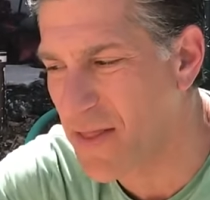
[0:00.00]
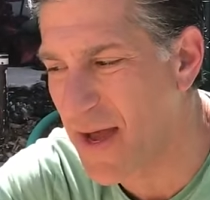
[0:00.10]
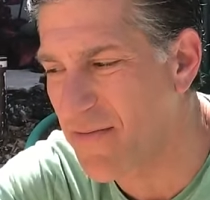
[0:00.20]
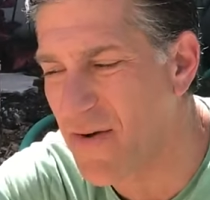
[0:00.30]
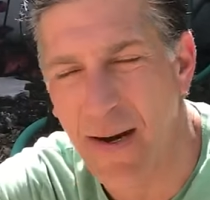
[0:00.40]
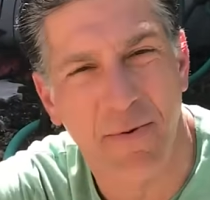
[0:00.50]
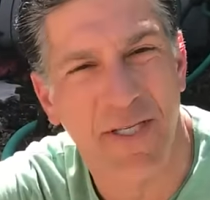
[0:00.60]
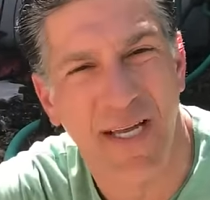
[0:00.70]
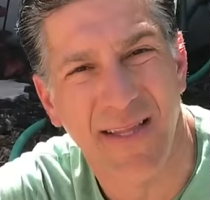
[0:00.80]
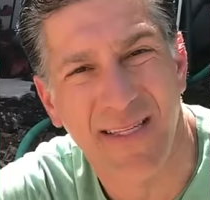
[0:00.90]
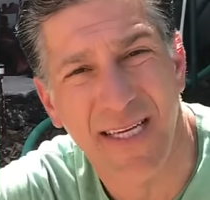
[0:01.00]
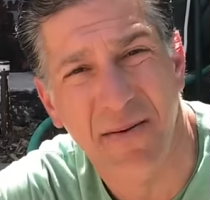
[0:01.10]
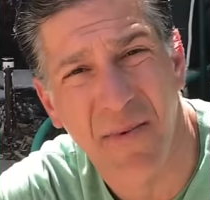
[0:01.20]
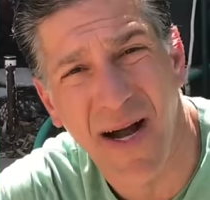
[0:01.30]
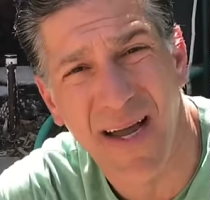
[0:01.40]
that five percent that's in
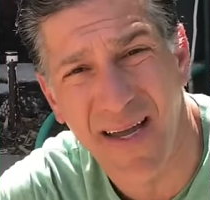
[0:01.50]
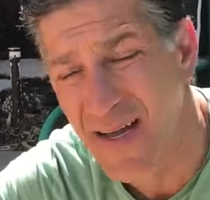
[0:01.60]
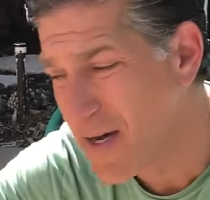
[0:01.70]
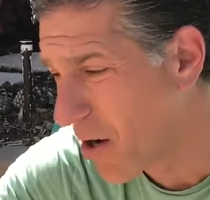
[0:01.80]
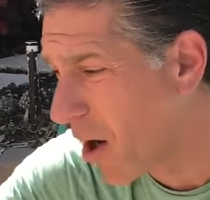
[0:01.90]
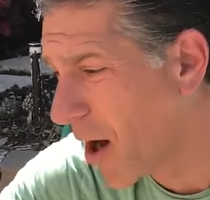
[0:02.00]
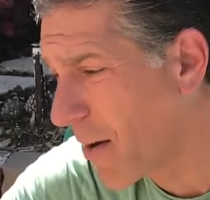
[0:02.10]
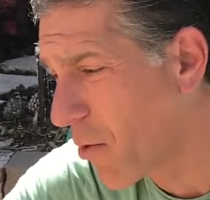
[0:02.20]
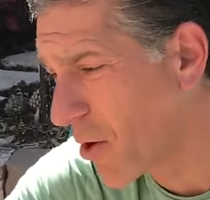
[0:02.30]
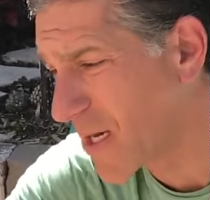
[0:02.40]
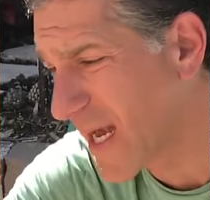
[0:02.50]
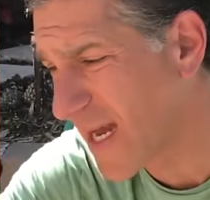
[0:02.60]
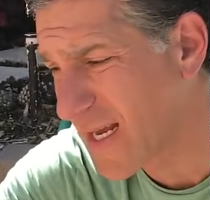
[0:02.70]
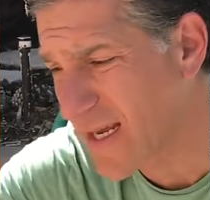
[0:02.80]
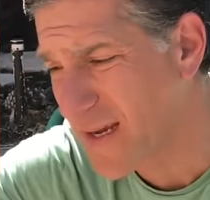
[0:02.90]
my um,
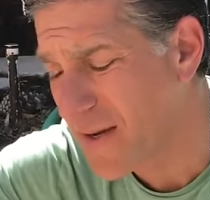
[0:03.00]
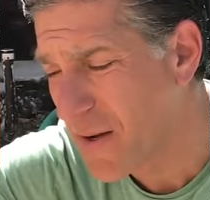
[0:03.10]
organic